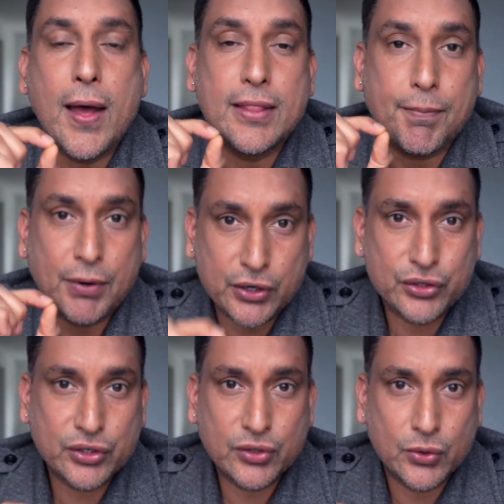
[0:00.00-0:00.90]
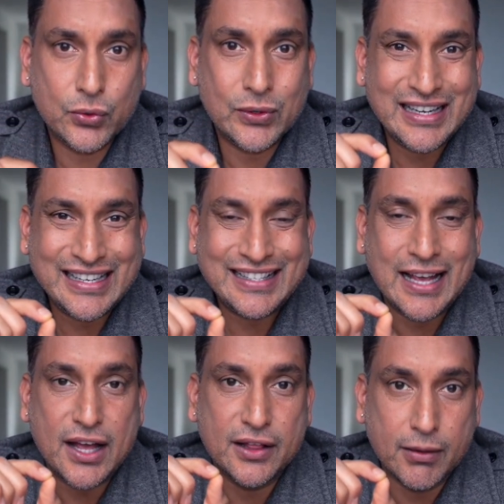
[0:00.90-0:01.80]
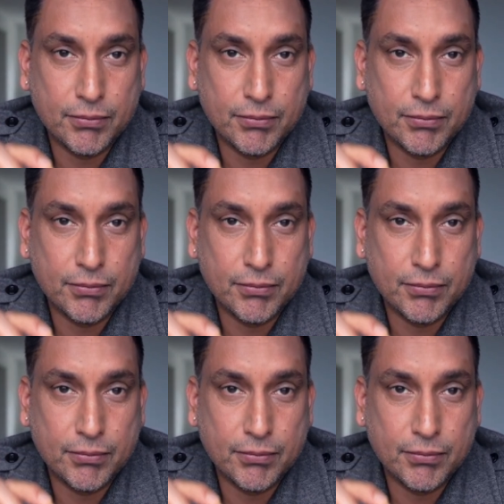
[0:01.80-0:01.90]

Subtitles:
the person who is the